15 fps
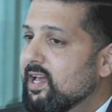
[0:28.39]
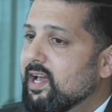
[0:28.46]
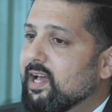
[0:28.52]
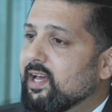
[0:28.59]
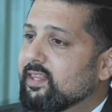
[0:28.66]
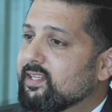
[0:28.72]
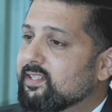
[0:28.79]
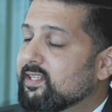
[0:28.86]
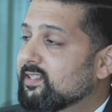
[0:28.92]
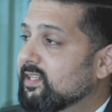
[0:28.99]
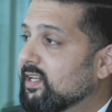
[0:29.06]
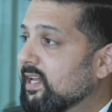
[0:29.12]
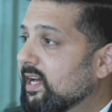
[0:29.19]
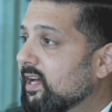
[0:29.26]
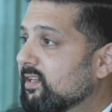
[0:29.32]
and this has
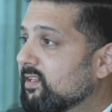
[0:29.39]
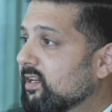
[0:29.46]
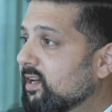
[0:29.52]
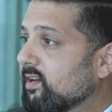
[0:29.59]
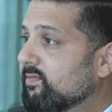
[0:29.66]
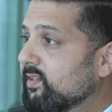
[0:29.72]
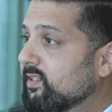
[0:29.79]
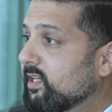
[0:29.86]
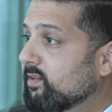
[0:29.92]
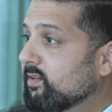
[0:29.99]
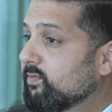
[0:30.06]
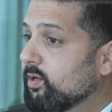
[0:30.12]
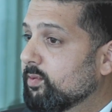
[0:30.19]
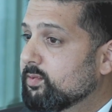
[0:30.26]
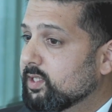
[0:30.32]
allowed fintech
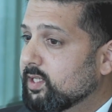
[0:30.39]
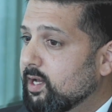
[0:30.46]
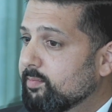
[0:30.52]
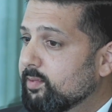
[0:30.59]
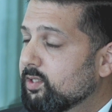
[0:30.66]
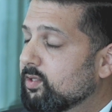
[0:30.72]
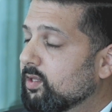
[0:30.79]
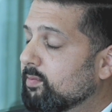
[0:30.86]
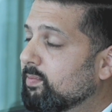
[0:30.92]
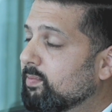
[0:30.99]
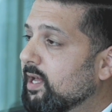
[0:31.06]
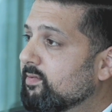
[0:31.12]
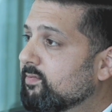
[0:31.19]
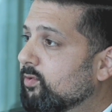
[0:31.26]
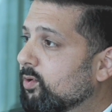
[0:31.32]
firms to come into the
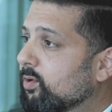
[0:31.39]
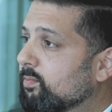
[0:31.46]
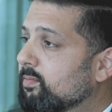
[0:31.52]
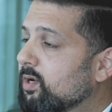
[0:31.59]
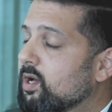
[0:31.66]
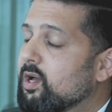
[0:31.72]
platform,